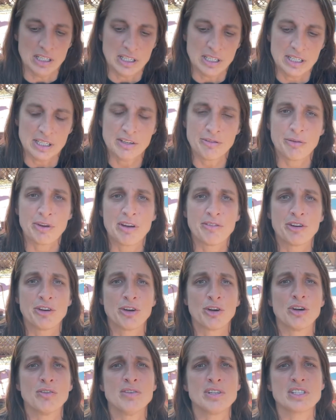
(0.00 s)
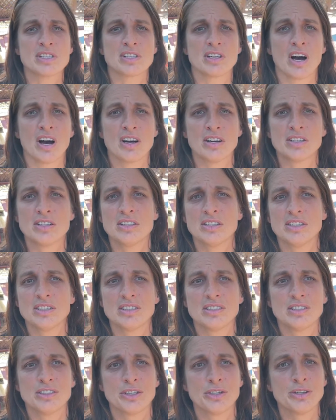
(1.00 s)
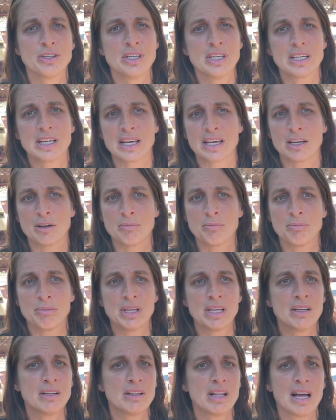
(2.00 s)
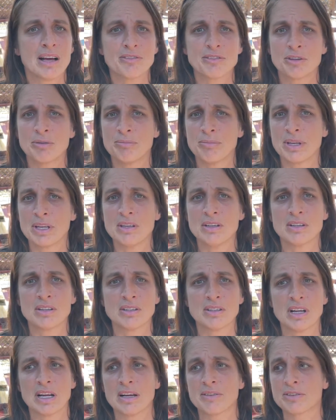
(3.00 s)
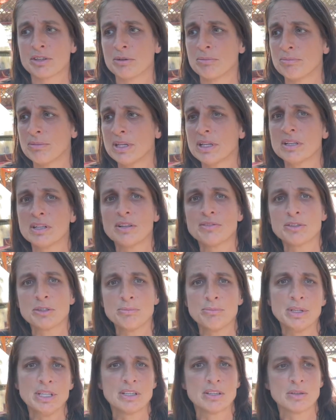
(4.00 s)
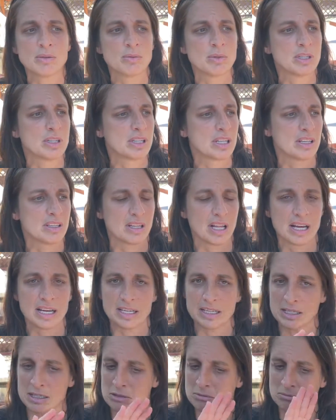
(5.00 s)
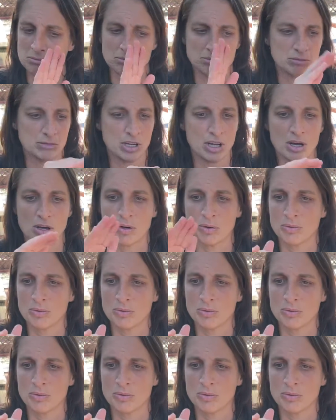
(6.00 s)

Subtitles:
if we have a nervous dog, you're gonna get meal after meal after meal after meal where they're like, no,